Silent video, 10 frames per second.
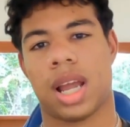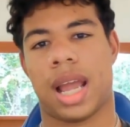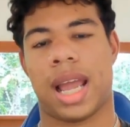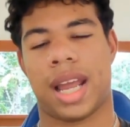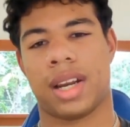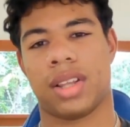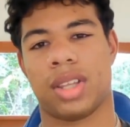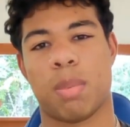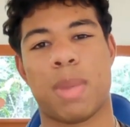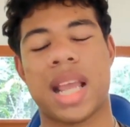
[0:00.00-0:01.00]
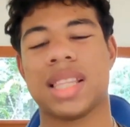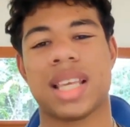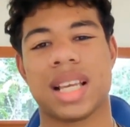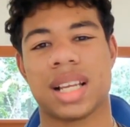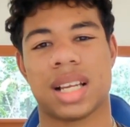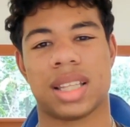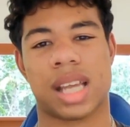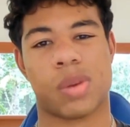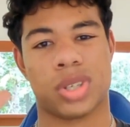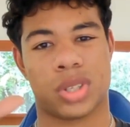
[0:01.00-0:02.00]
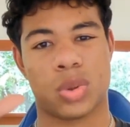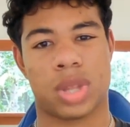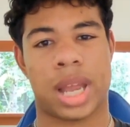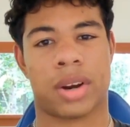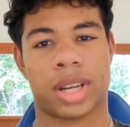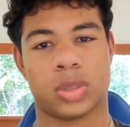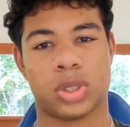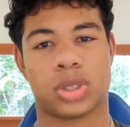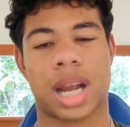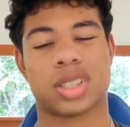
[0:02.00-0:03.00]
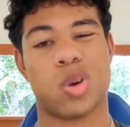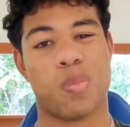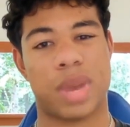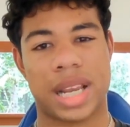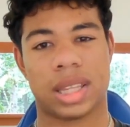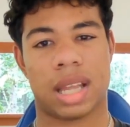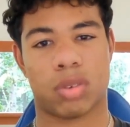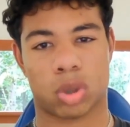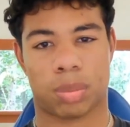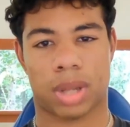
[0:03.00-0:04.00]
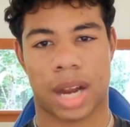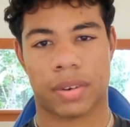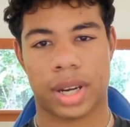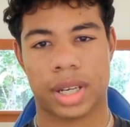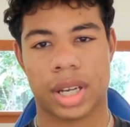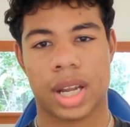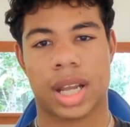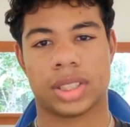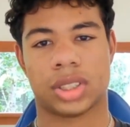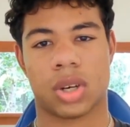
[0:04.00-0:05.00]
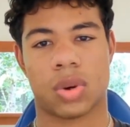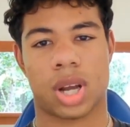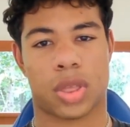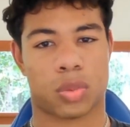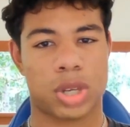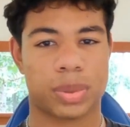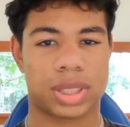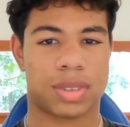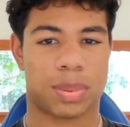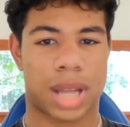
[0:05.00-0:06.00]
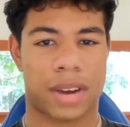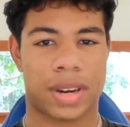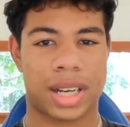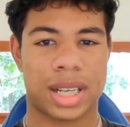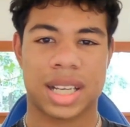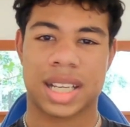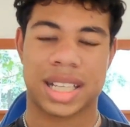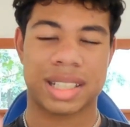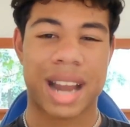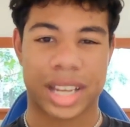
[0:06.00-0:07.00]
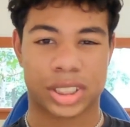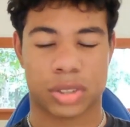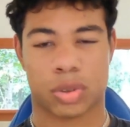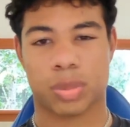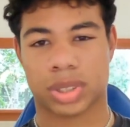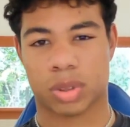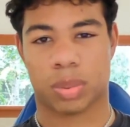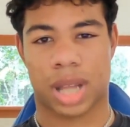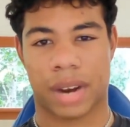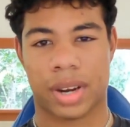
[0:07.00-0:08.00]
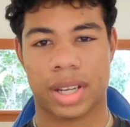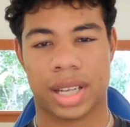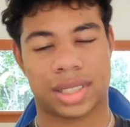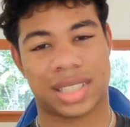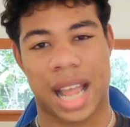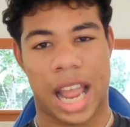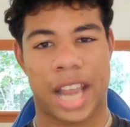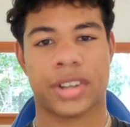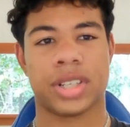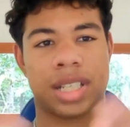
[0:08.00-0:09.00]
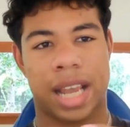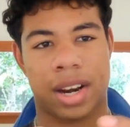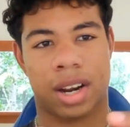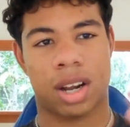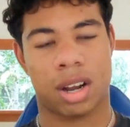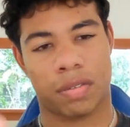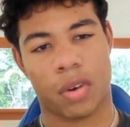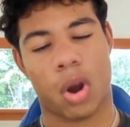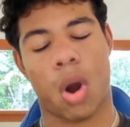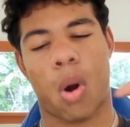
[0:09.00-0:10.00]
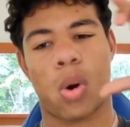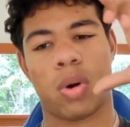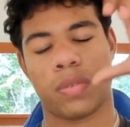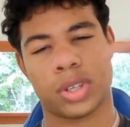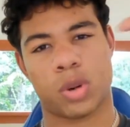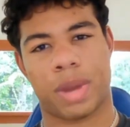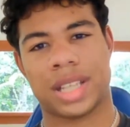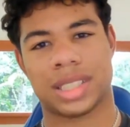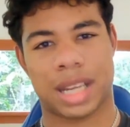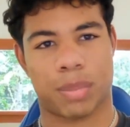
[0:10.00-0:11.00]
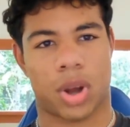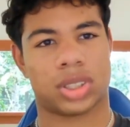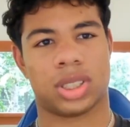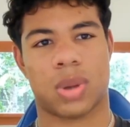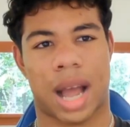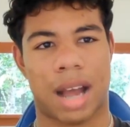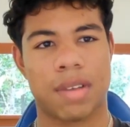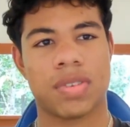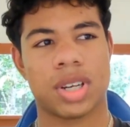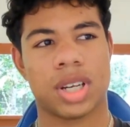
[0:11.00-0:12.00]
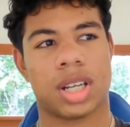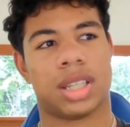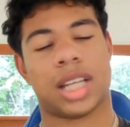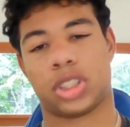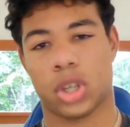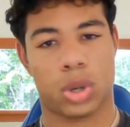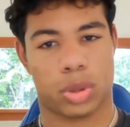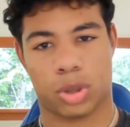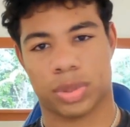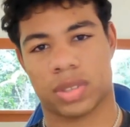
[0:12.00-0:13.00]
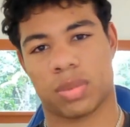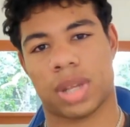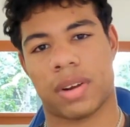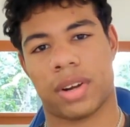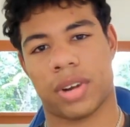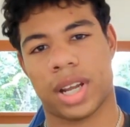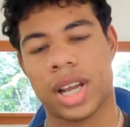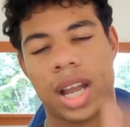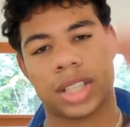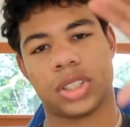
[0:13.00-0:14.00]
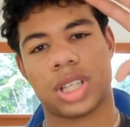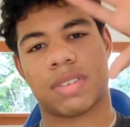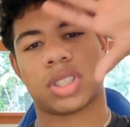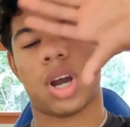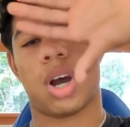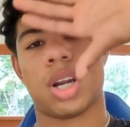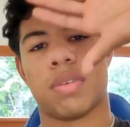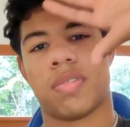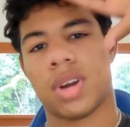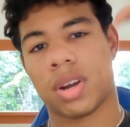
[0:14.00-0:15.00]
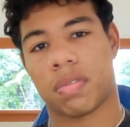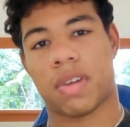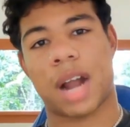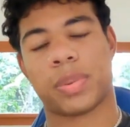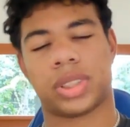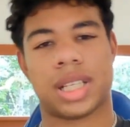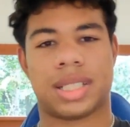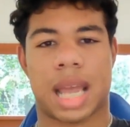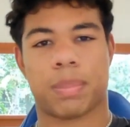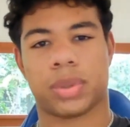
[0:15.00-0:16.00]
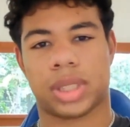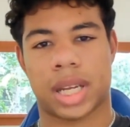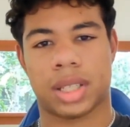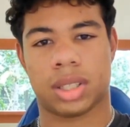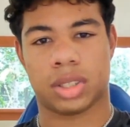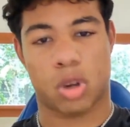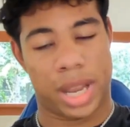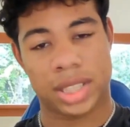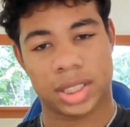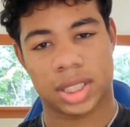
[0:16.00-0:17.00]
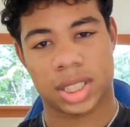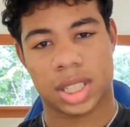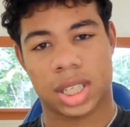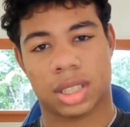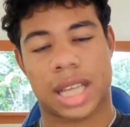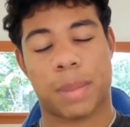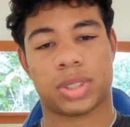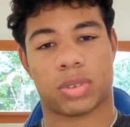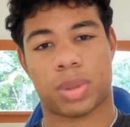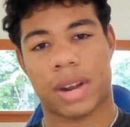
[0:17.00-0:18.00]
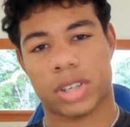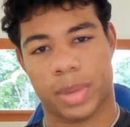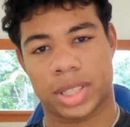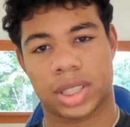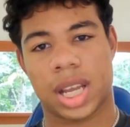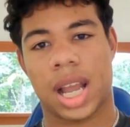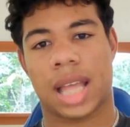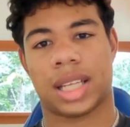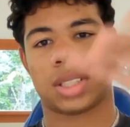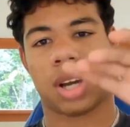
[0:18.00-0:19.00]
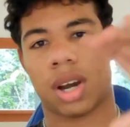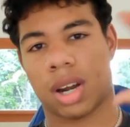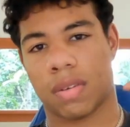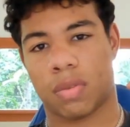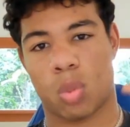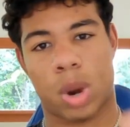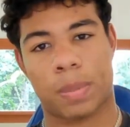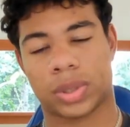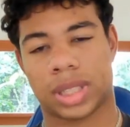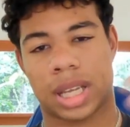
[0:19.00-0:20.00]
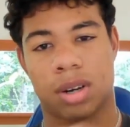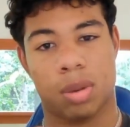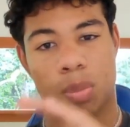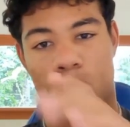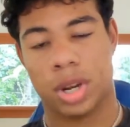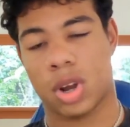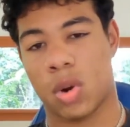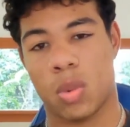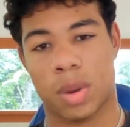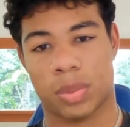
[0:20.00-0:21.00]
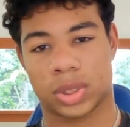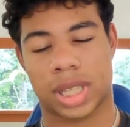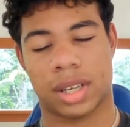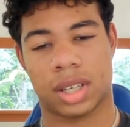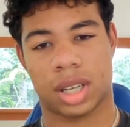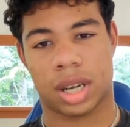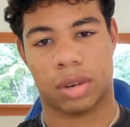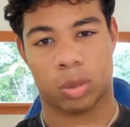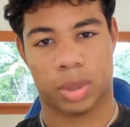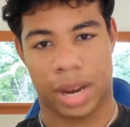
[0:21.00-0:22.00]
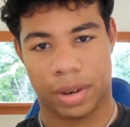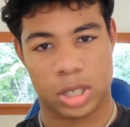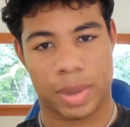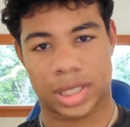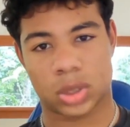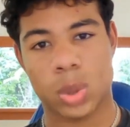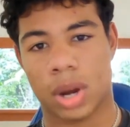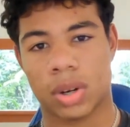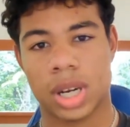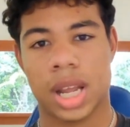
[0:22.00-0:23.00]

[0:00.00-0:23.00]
And the main thing that we do there is we track domain level reply rate. And so a 3% reply rate isn't actually a 3% reply rate. It's the aggregate data of all of the domains and inbox that you have that's showing a 3% reply rate, right? And so you can have a ton of 5%, 10% domains, 10% reply rate domains, and a ton of 1%, 0.01% reply rate domains as well.